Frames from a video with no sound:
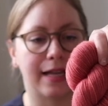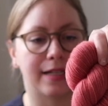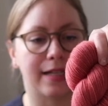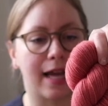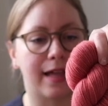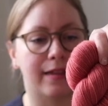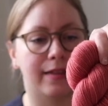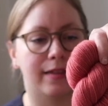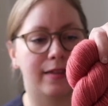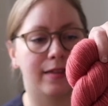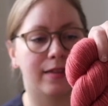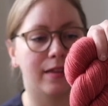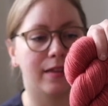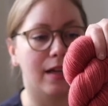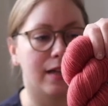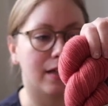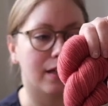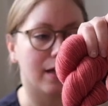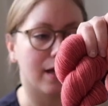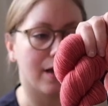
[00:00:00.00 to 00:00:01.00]
I
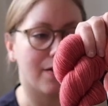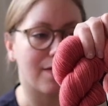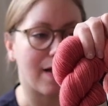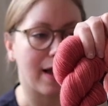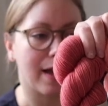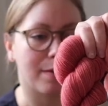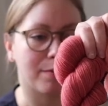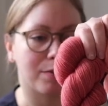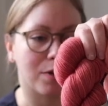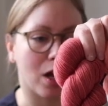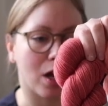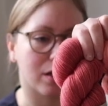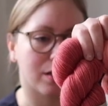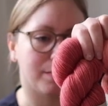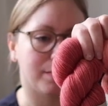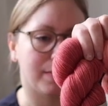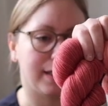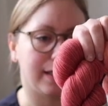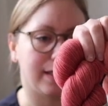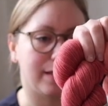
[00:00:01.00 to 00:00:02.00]
think, if I am not
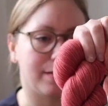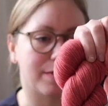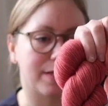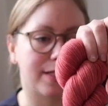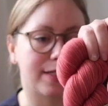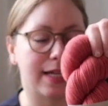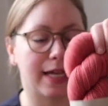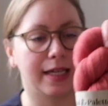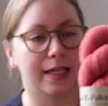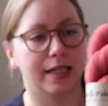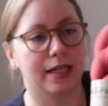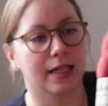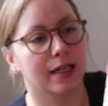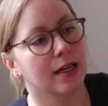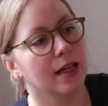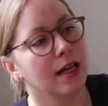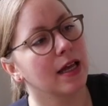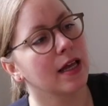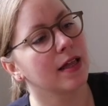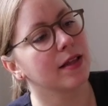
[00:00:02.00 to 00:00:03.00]
completely
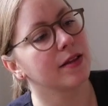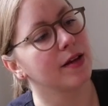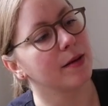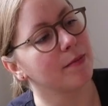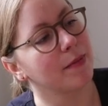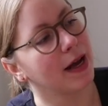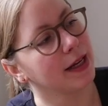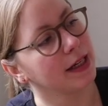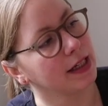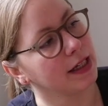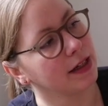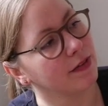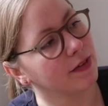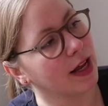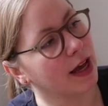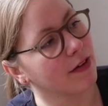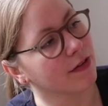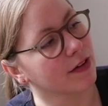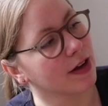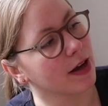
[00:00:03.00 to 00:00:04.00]
mistaken, they might even
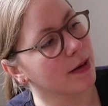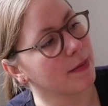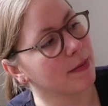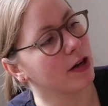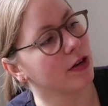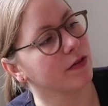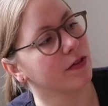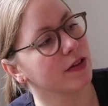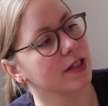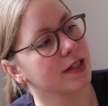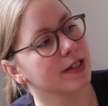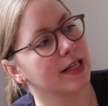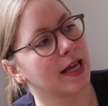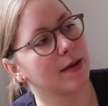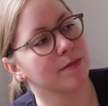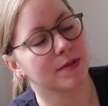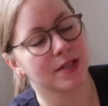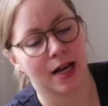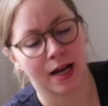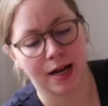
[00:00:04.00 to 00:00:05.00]
have come out of the
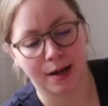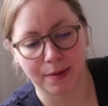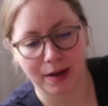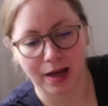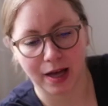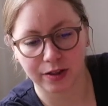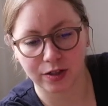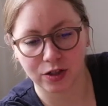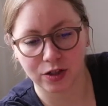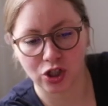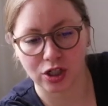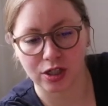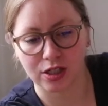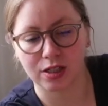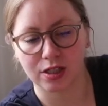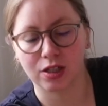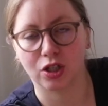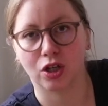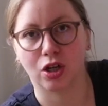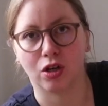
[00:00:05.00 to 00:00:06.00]
same dye bath,
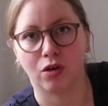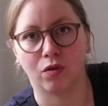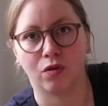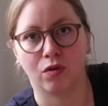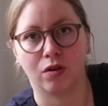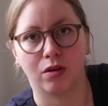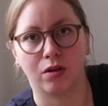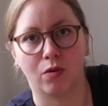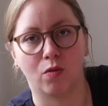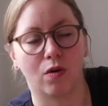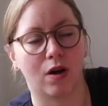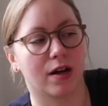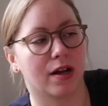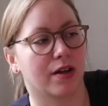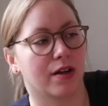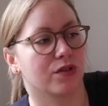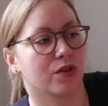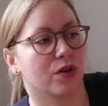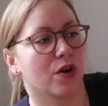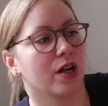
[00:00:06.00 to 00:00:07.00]
just, you know, one
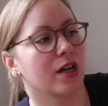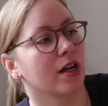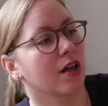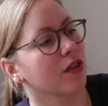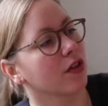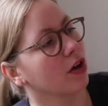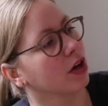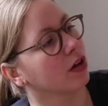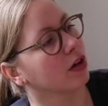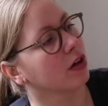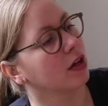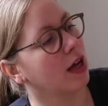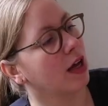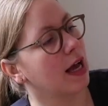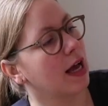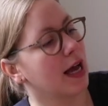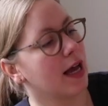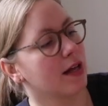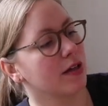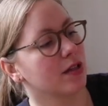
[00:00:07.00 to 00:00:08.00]
after another.
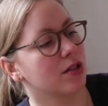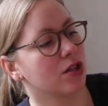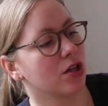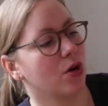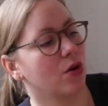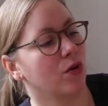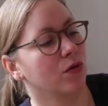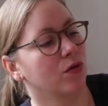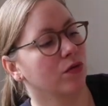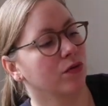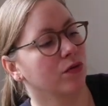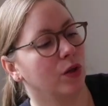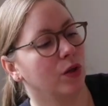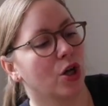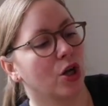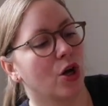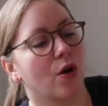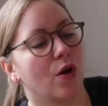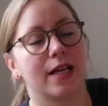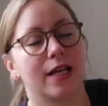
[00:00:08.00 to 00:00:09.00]
So, you
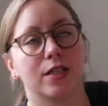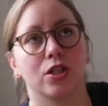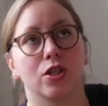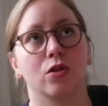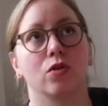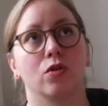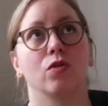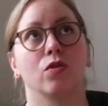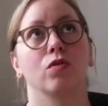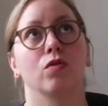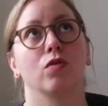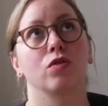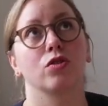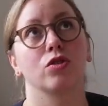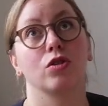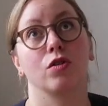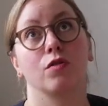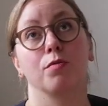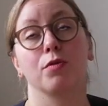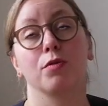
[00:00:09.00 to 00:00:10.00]
know, as you
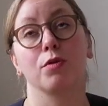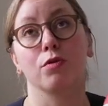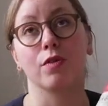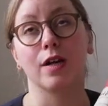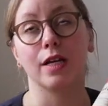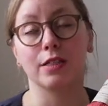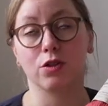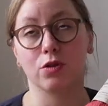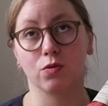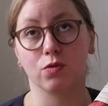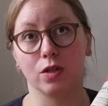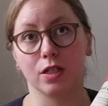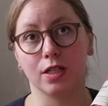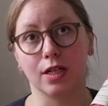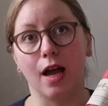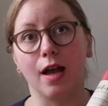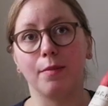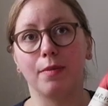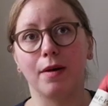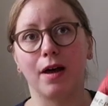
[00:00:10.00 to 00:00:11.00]
sort of progress through a
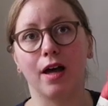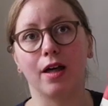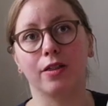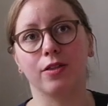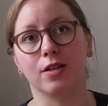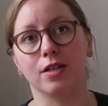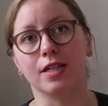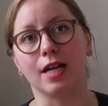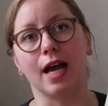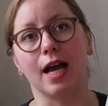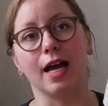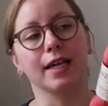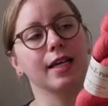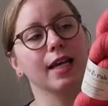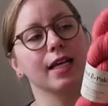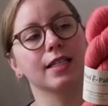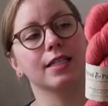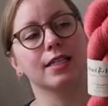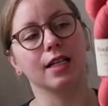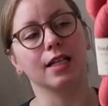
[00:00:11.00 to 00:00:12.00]
dye bath, the dye
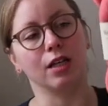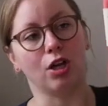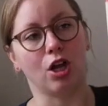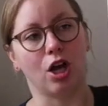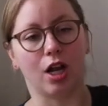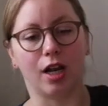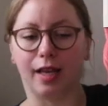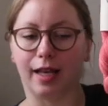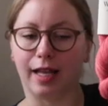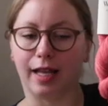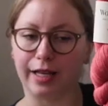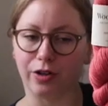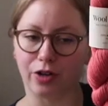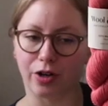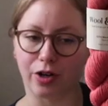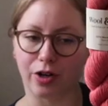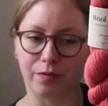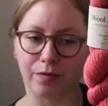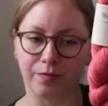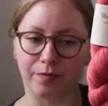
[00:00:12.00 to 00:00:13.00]
gets a lot
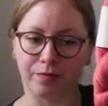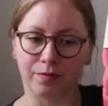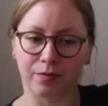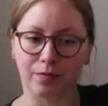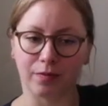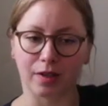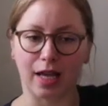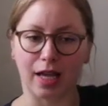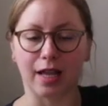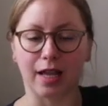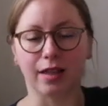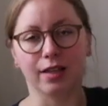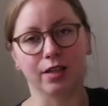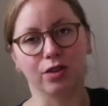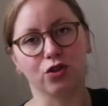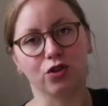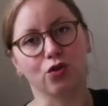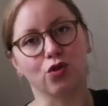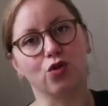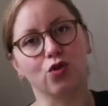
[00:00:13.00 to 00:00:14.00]
lighter. And I
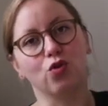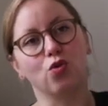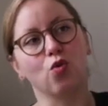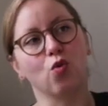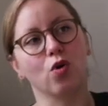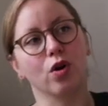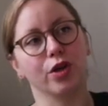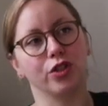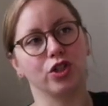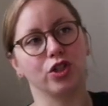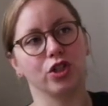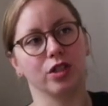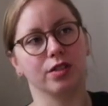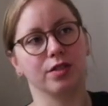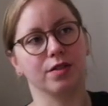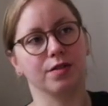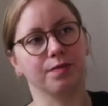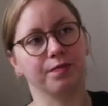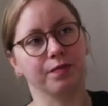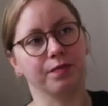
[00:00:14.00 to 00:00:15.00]
think they're gorgeous.